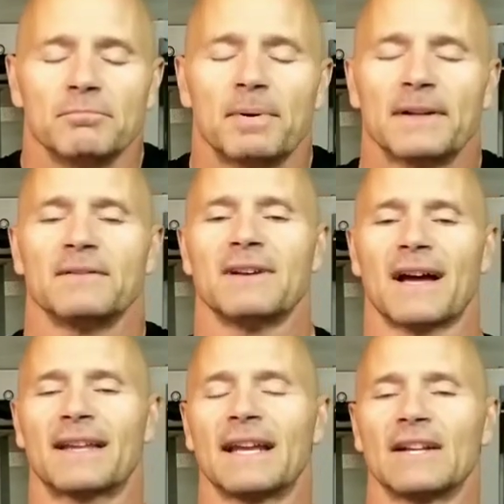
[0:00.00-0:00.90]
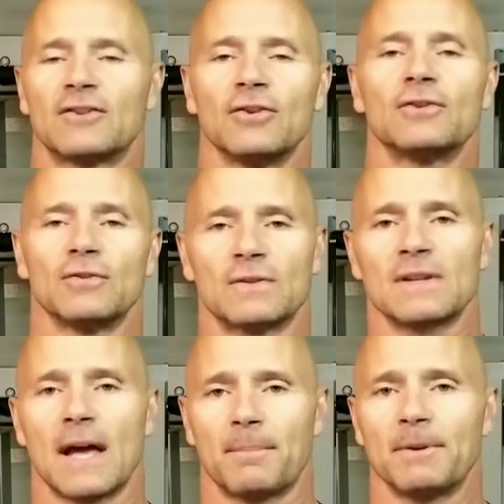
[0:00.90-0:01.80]
but not getting too, too
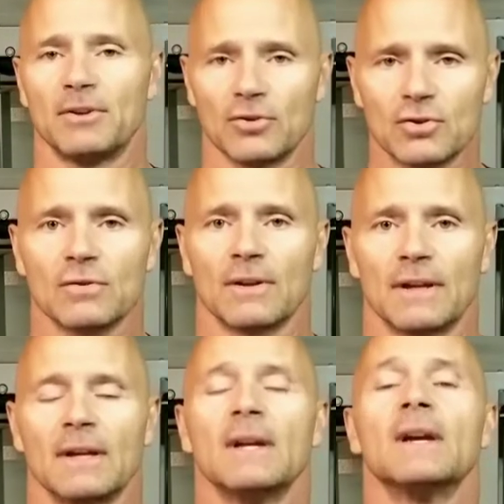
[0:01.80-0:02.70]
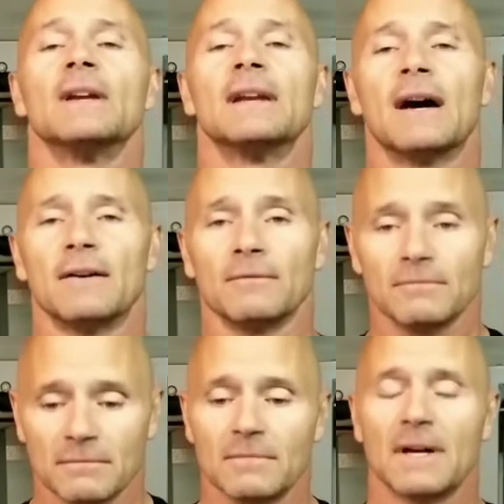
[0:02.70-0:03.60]
sloppy usually.
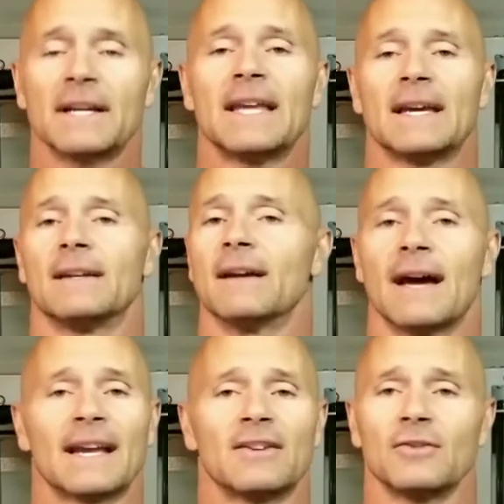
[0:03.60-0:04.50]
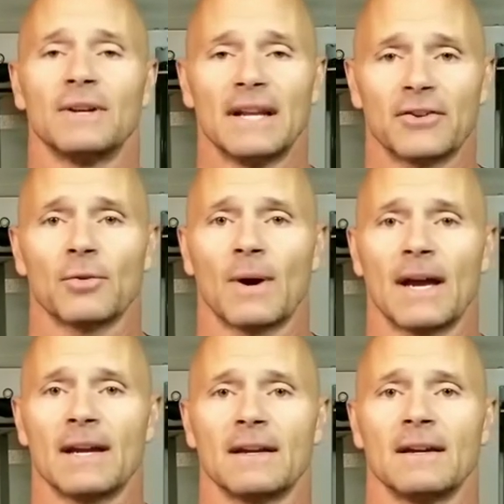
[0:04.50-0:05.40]
Now, again, I could do it either
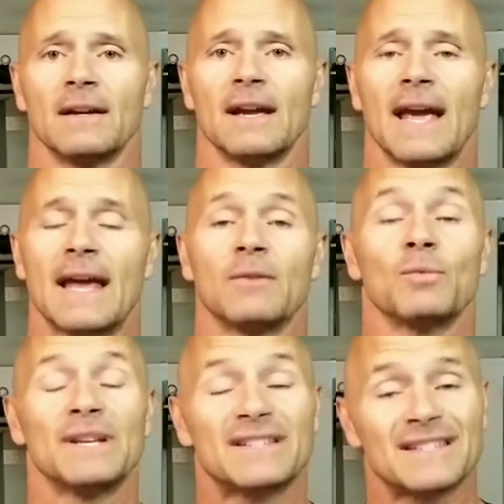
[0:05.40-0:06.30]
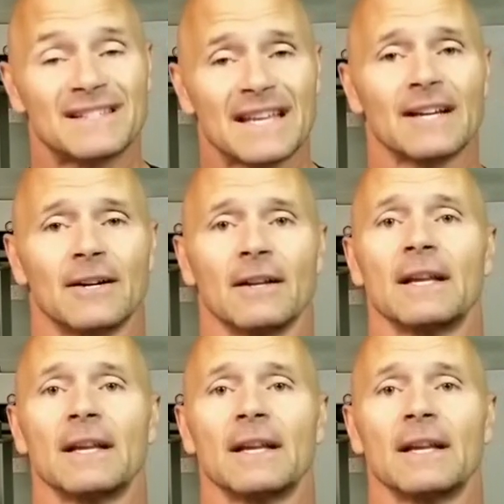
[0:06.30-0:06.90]
way, and we still,